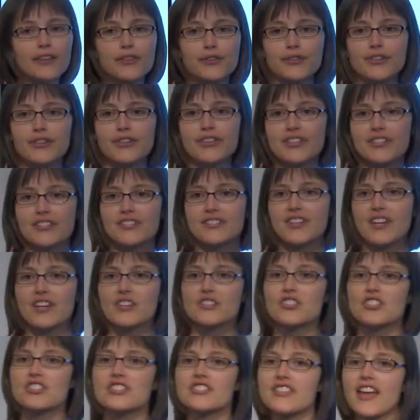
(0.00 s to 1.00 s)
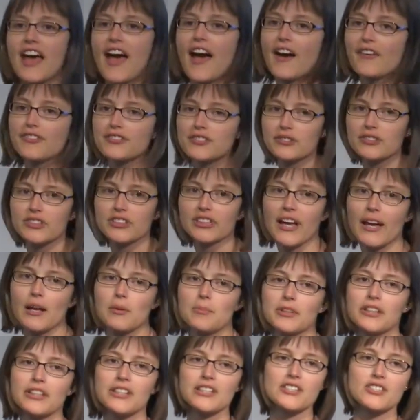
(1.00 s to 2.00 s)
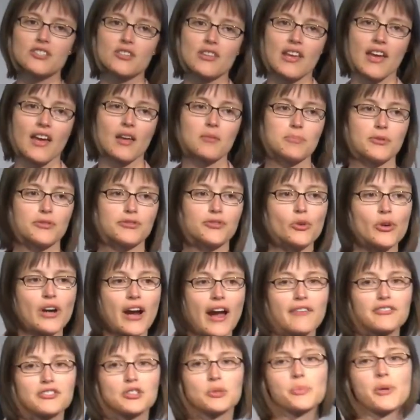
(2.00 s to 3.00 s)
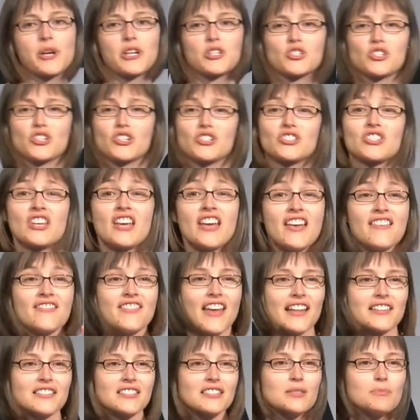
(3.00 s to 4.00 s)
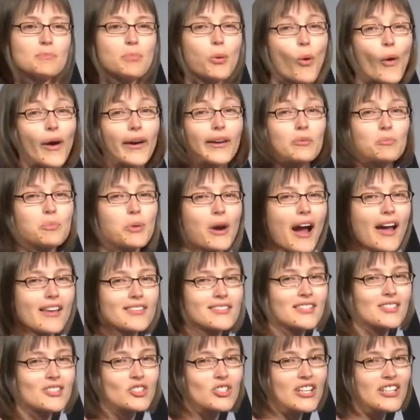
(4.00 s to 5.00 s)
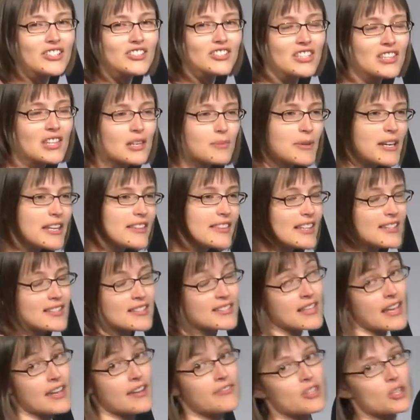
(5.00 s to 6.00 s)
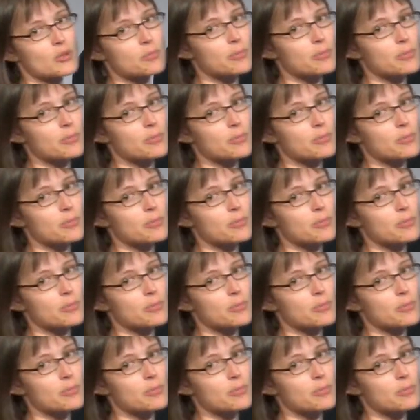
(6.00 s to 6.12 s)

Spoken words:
through the stations after reliability, so they had before-after pictures. That's an important process change that they made that saved their